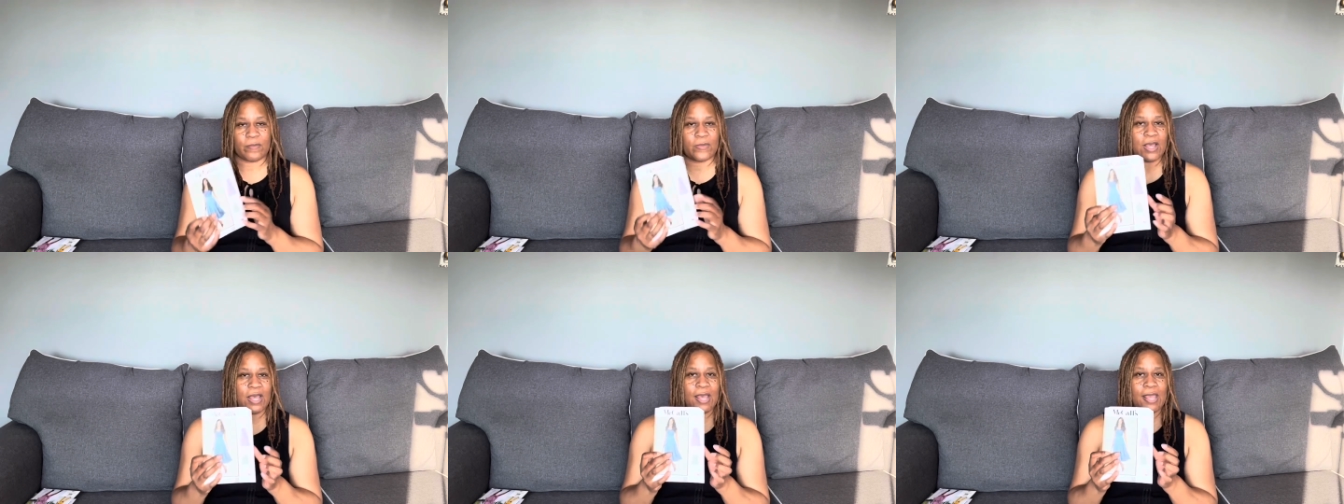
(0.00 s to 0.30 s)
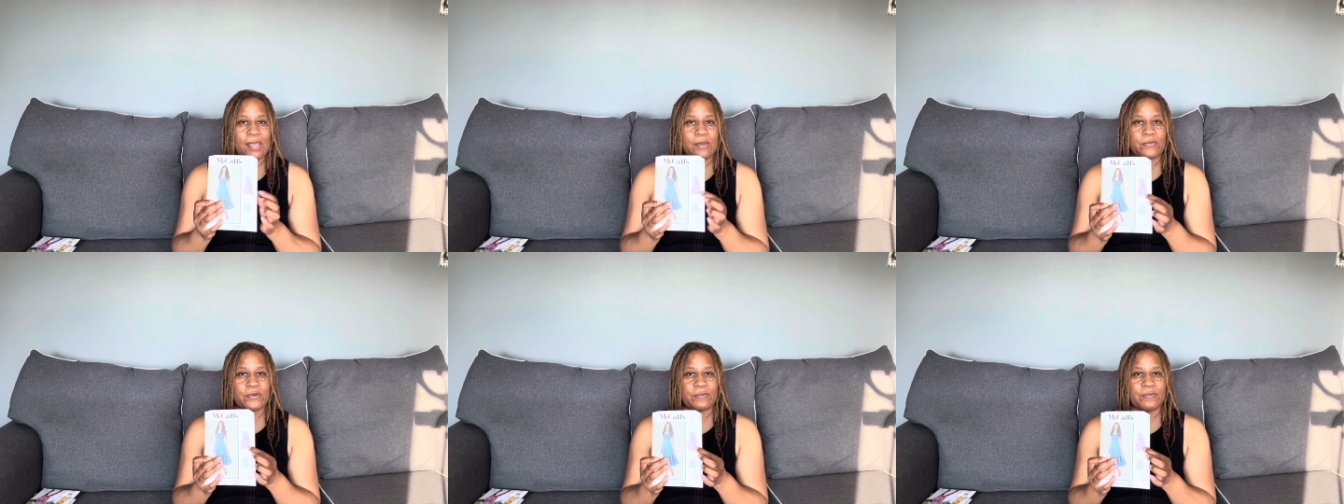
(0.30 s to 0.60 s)

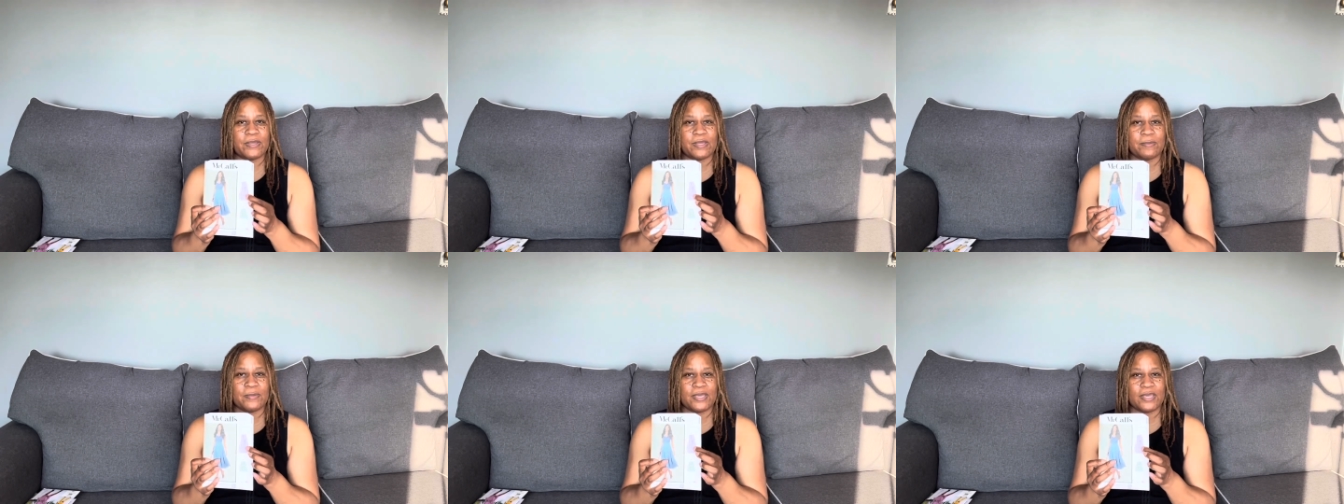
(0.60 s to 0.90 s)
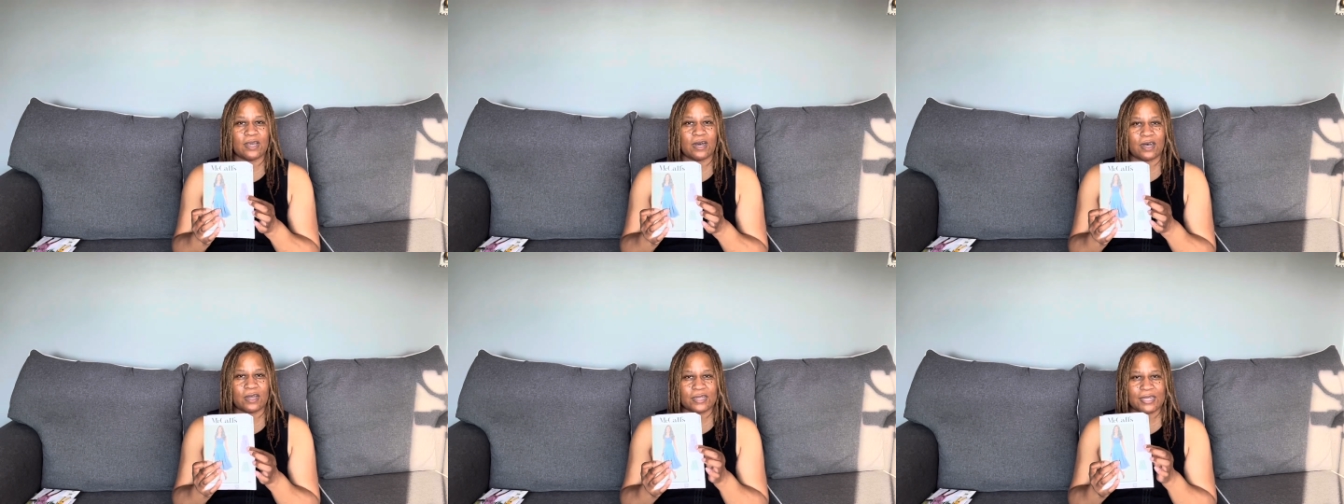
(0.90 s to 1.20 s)
A would be me
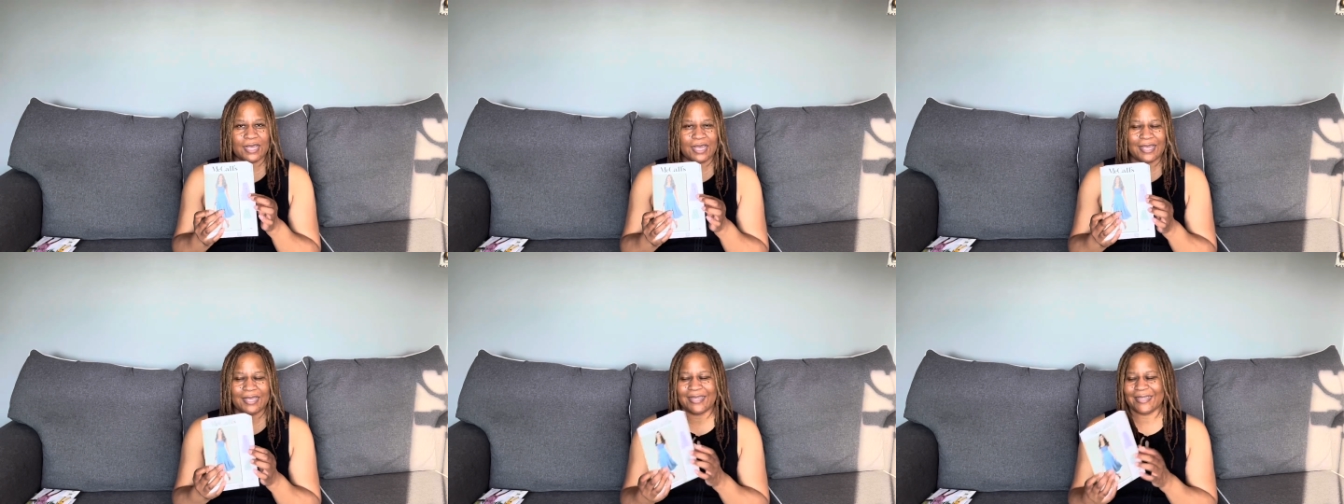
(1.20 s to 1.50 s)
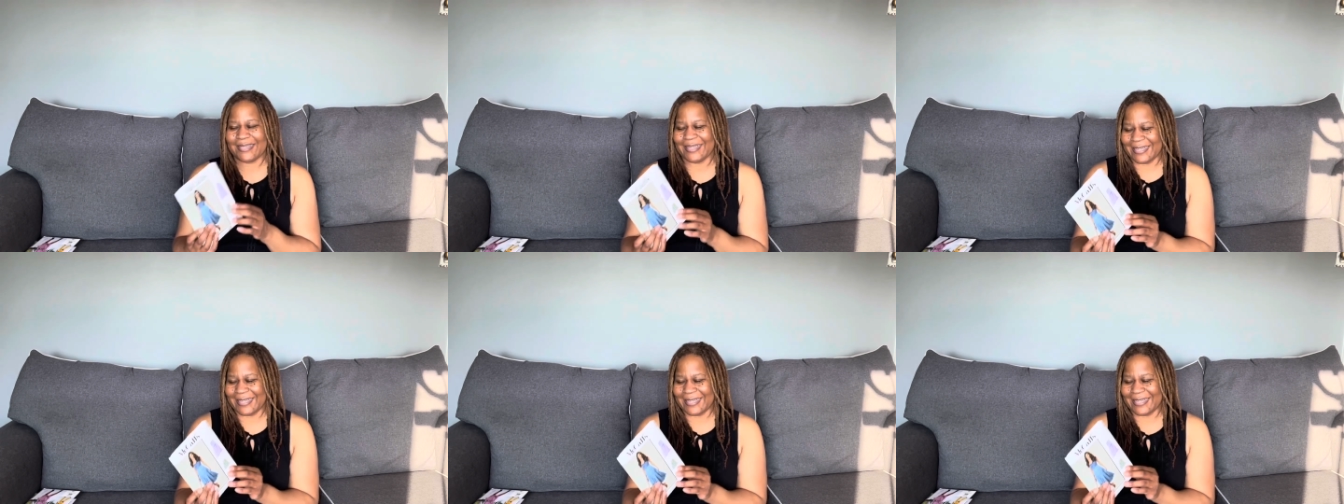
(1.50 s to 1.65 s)
all day.